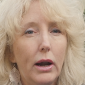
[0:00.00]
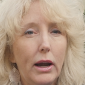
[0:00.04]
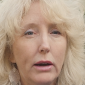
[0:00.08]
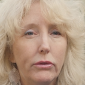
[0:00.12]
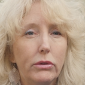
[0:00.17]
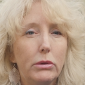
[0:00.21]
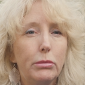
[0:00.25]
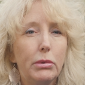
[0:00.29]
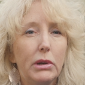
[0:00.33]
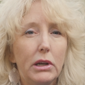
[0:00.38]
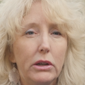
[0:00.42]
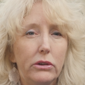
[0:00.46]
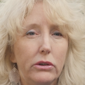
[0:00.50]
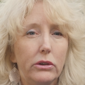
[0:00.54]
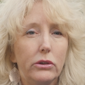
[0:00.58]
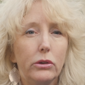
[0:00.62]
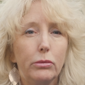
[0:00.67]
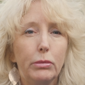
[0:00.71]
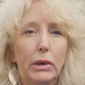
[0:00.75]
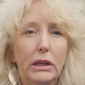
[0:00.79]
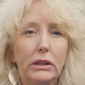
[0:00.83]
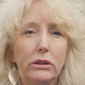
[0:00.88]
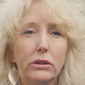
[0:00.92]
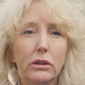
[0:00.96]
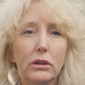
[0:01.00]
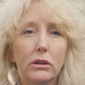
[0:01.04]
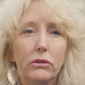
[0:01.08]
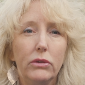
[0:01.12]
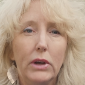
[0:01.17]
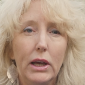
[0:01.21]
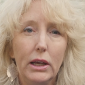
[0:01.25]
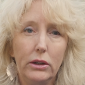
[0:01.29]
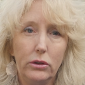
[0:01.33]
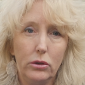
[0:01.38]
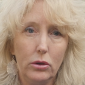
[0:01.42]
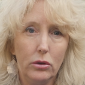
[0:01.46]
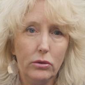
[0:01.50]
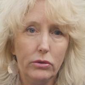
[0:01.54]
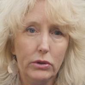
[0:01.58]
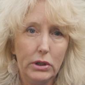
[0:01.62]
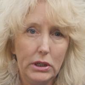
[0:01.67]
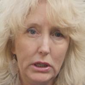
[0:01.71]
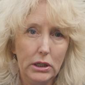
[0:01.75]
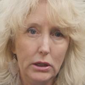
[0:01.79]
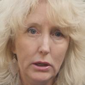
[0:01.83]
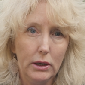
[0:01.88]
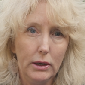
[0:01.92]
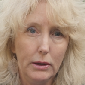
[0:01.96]
every bit as expensive as over
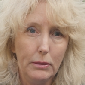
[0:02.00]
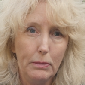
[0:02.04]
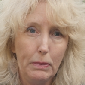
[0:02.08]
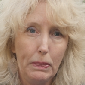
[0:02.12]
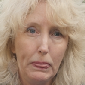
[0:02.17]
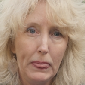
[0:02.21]
here.